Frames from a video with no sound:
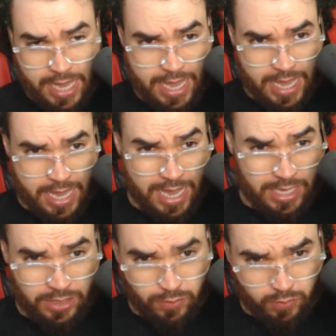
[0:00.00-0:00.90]

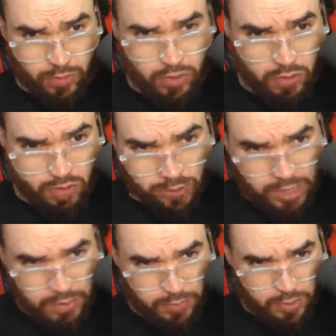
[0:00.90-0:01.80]
And we'll go over
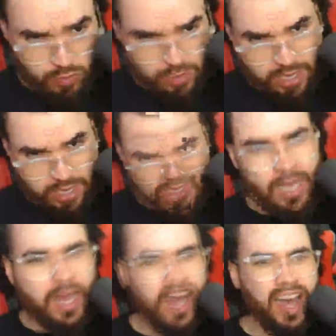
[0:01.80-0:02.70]
this real quick.
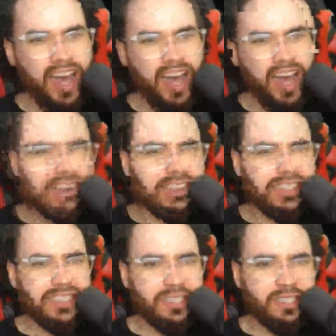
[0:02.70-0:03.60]
Um, we can see
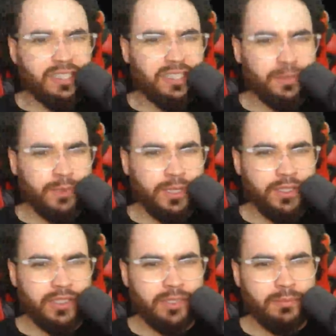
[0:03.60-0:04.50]
here, we
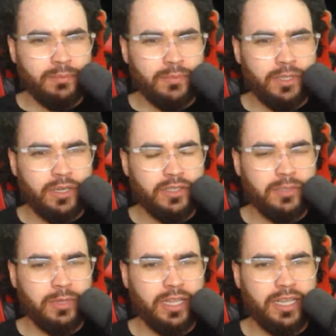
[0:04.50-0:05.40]
got some, here are
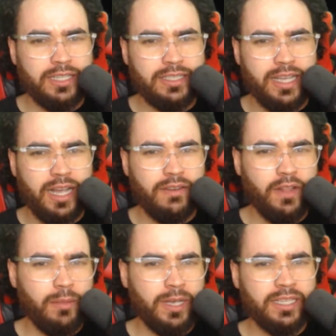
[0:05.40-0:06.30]
some of the latest AI
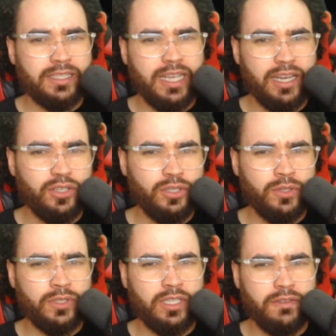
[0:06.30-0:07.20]
developments and
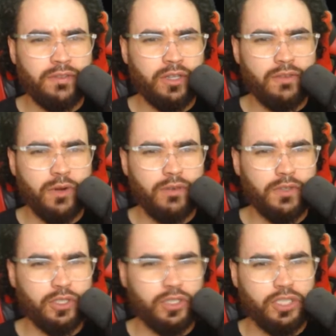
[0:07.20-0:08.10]
news in the field of
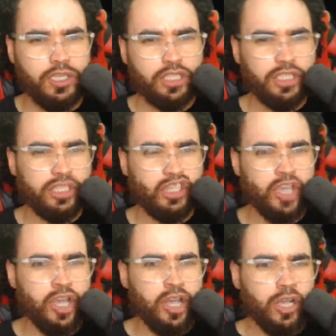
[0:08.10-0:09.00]
artificial intelligence
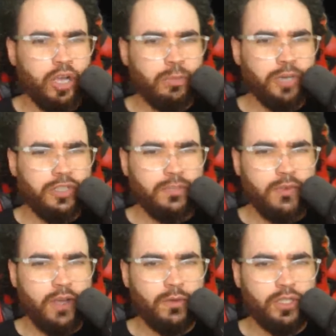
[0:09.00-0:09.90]

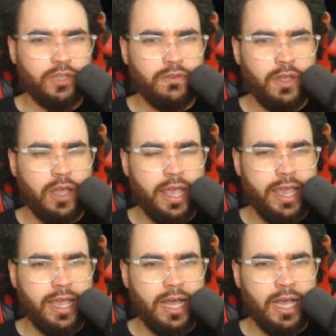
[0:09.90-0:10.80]
comprehensive coverage of
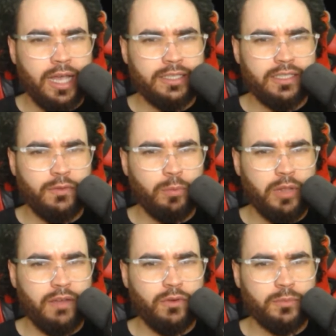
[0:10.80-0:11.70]
AI, several
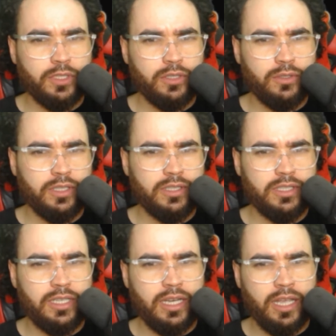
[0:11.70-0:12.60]
platforms including
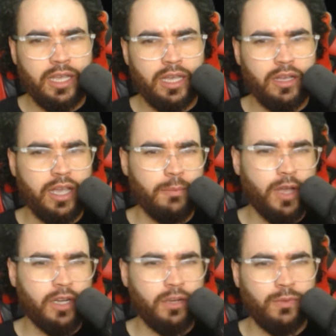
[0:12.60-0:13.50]
CNN. Okay, I'm
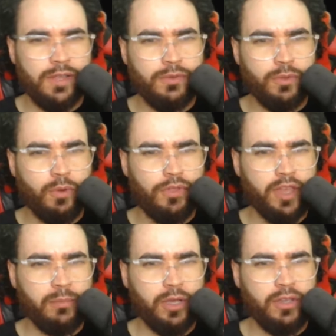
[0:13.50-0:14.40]
not going to read through the whole
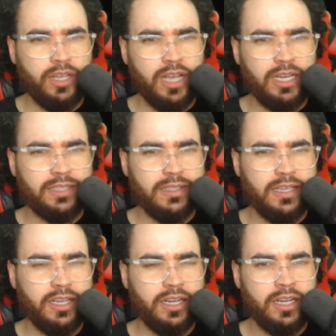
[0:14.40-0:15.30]
thing, but you can kind of see
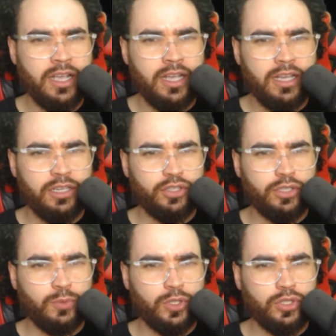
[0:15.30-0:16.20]
here
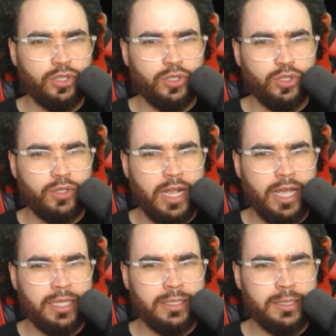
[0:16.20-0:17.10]
industry research and
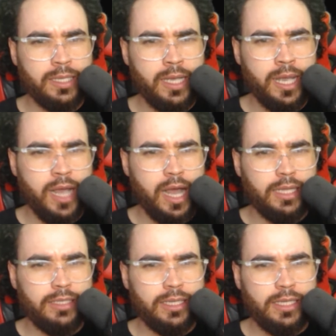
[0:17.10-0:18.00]
trends,
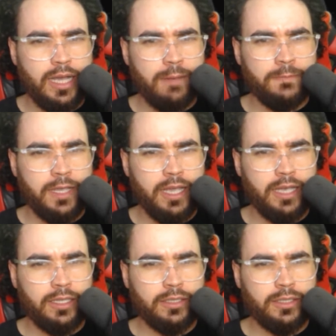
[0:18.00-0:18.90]
uh, daily
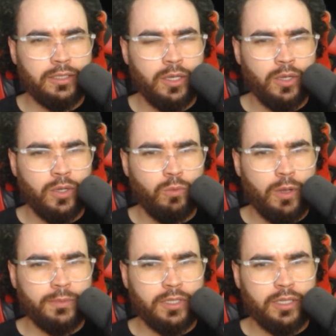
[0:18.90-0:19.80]
updates,
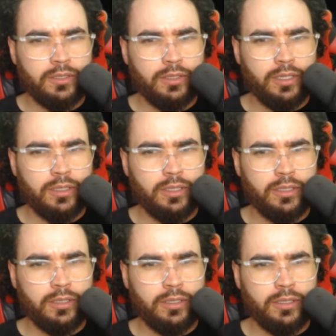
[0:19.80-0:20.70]
websites are
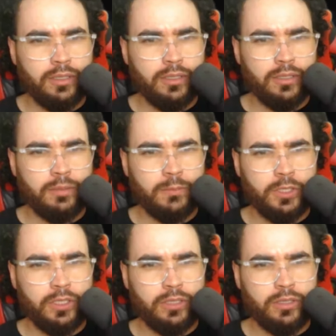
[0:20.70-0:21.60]
dedicated,
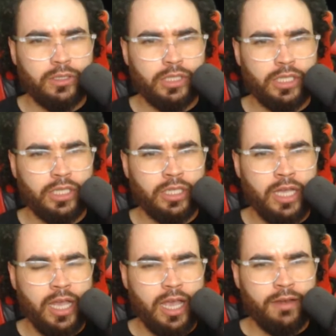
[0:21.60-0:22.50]
machine learning,
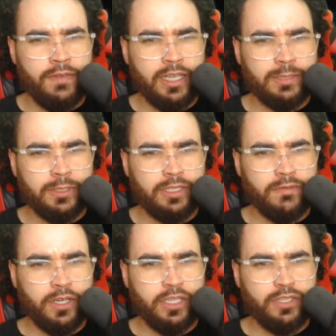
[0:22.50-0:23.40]
advancements in
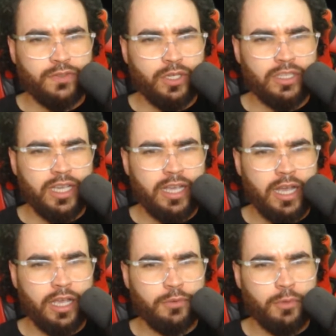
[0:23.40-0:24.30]
various fields,
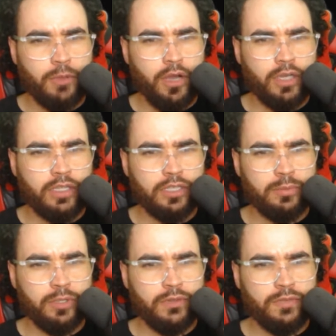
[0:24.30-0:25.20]
AI and robotics,
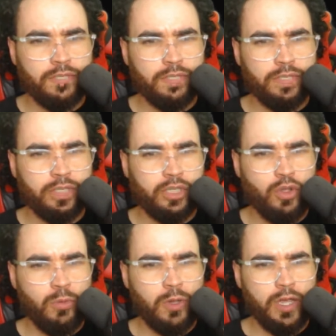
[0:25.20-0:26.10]
computer vision,
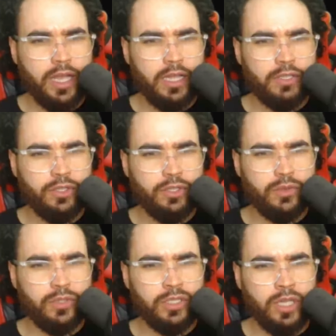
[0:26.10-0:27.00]
global AI
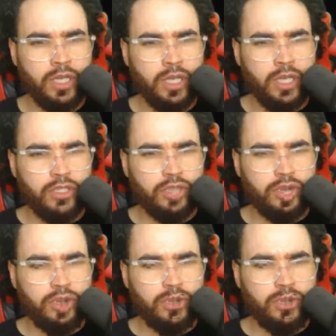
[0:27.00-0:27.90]
news.
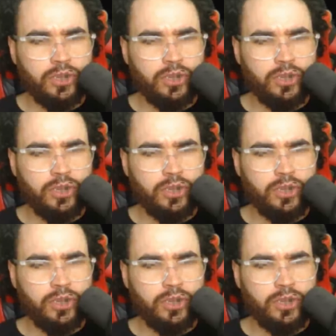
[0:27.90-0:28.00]
So